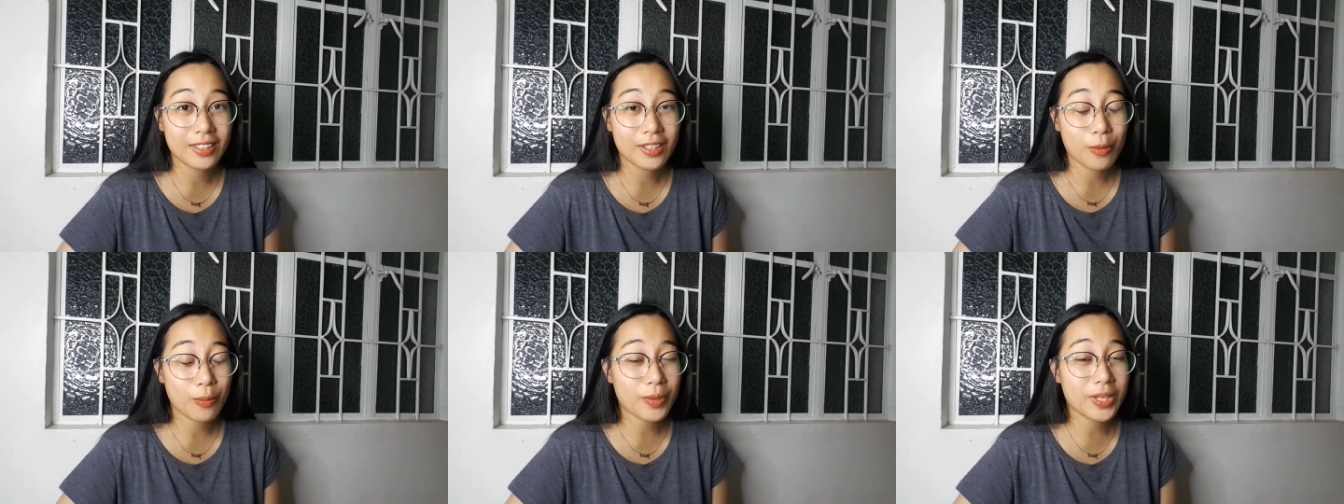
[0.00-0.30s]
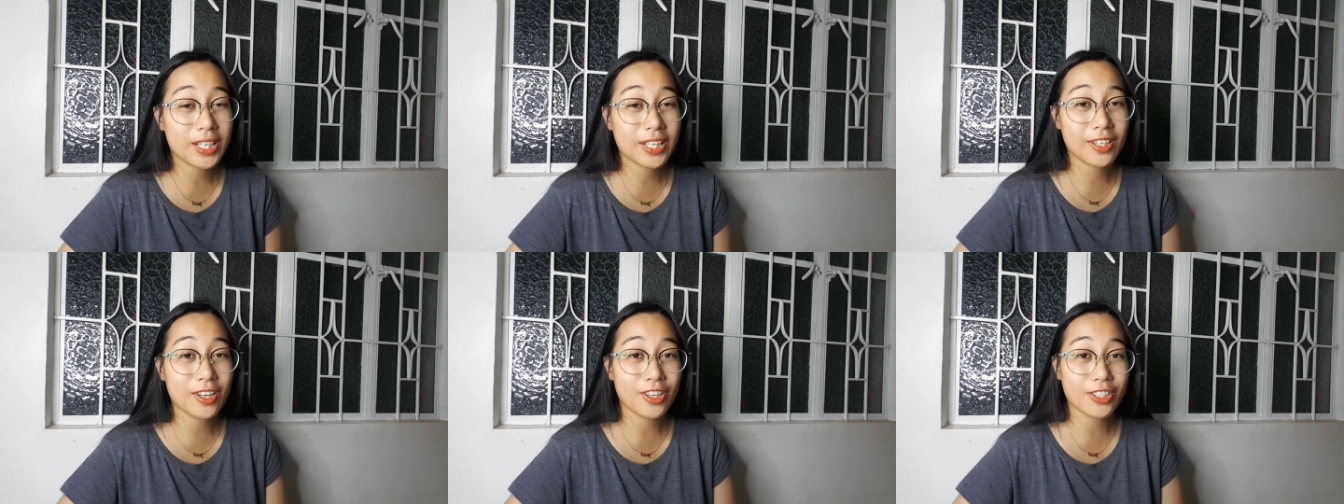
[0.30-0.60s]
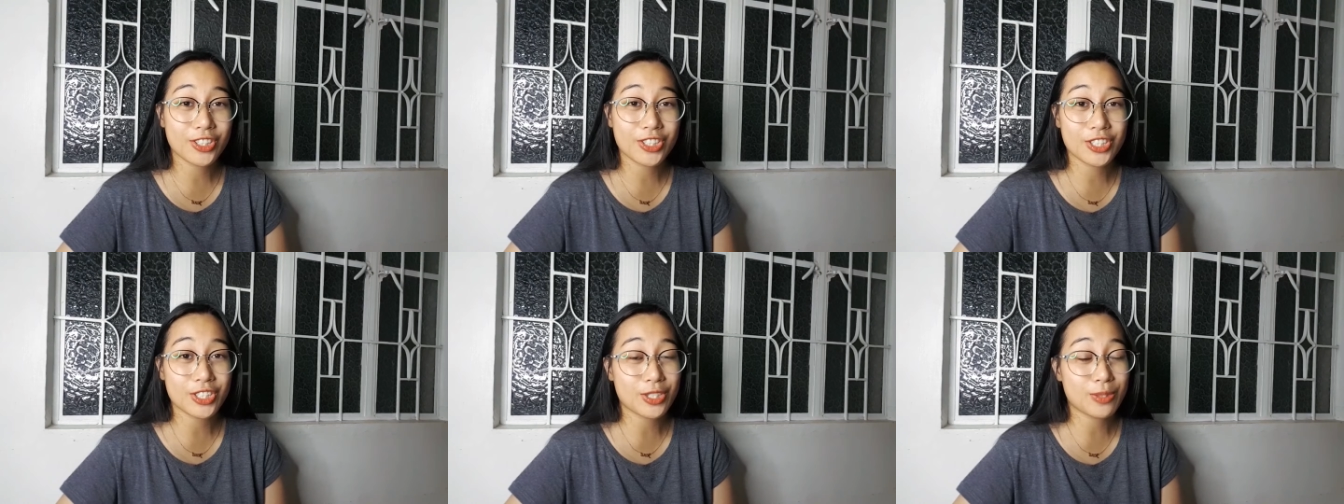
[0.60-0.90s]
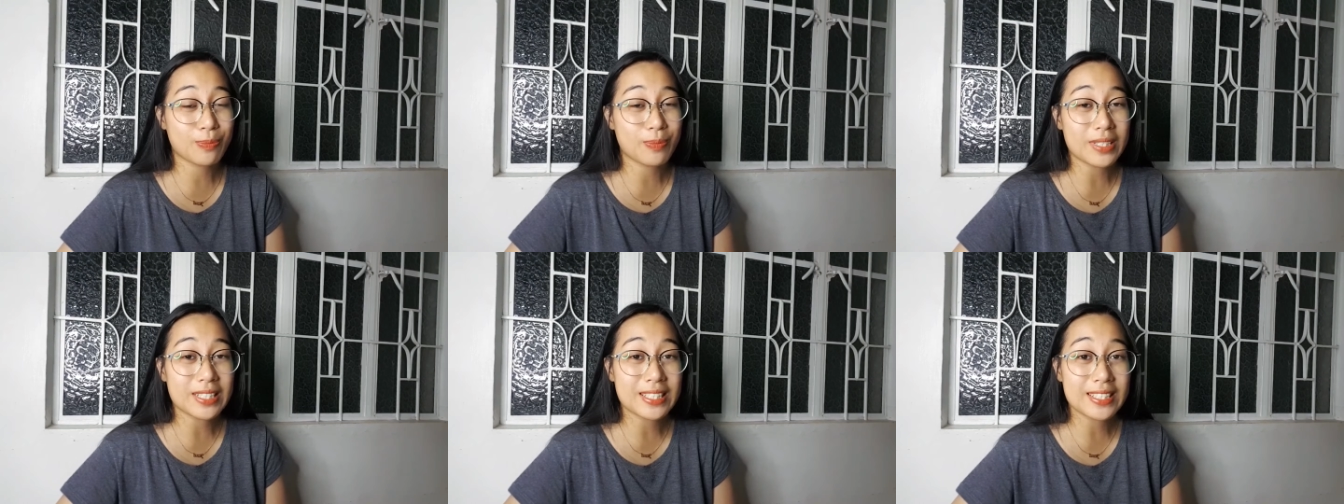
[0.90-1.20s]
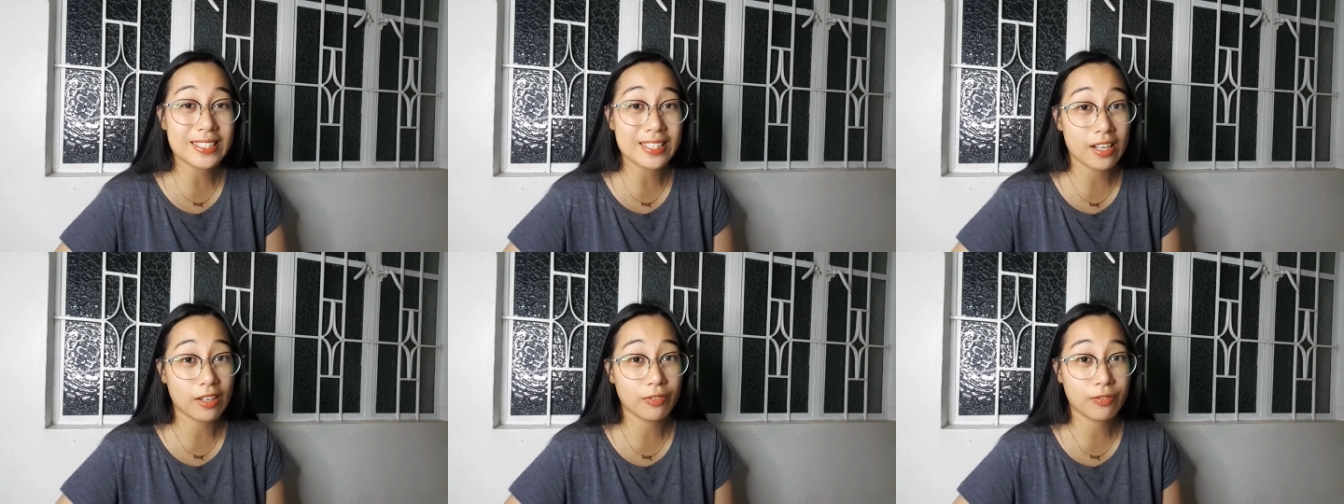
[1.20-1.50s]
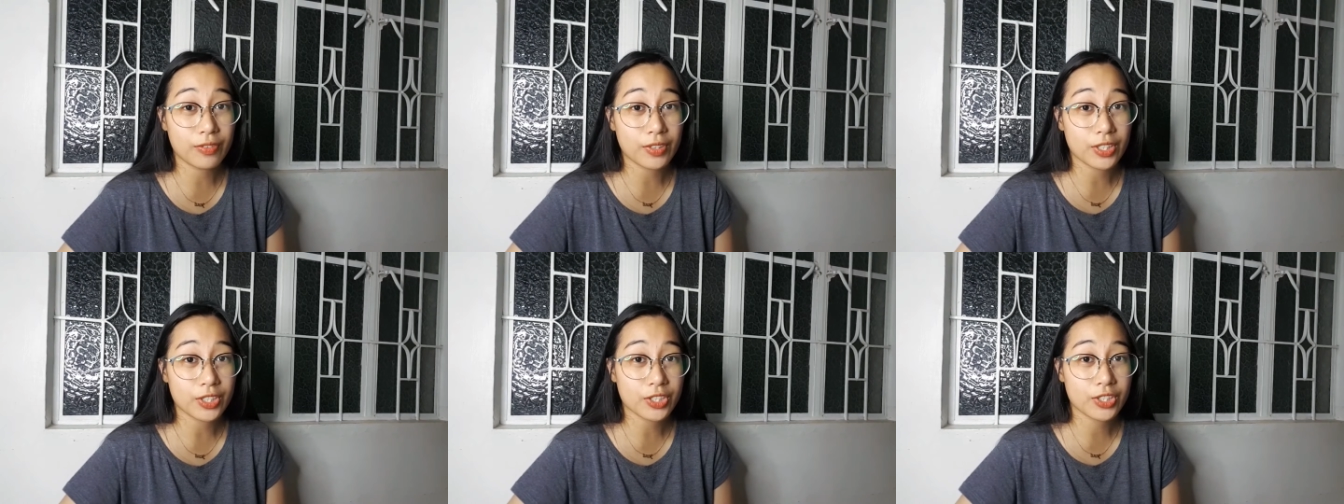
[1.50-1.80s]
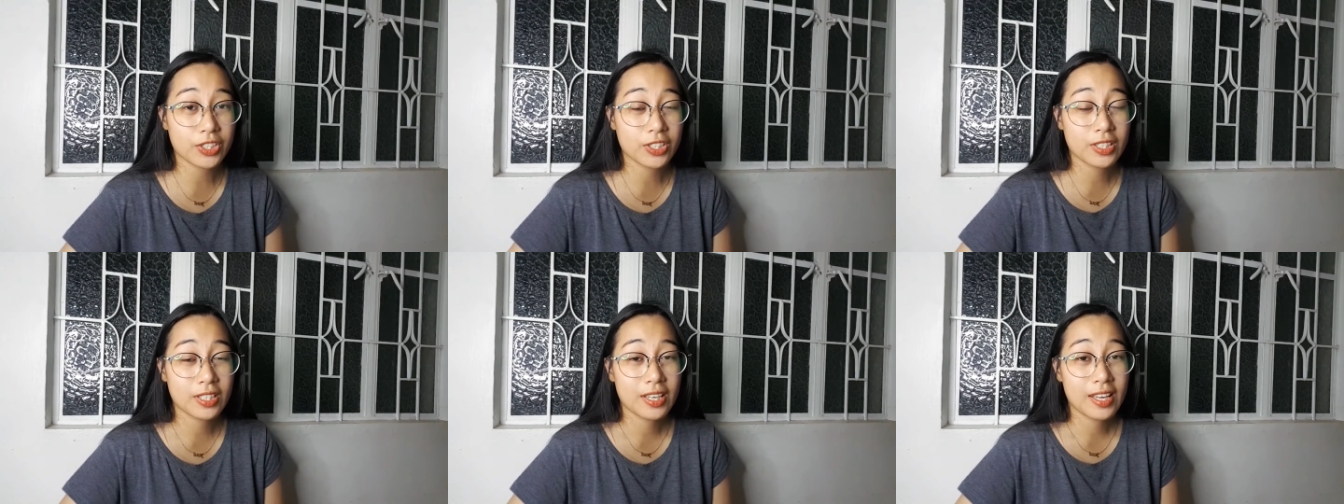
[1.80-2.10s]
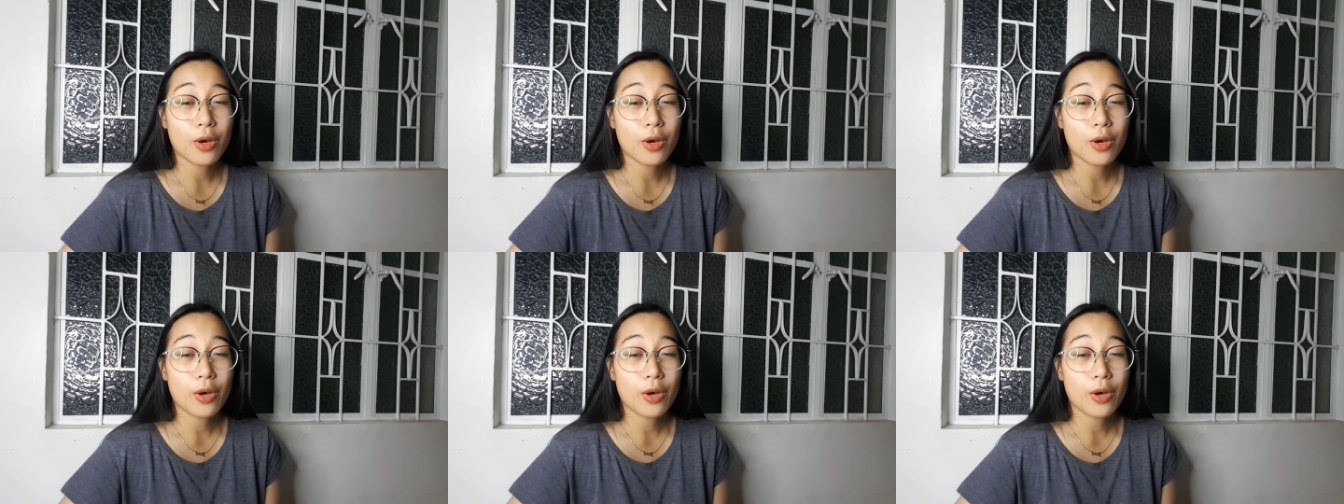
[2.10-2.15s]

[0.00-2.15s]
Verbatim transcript: We cannot just be selfish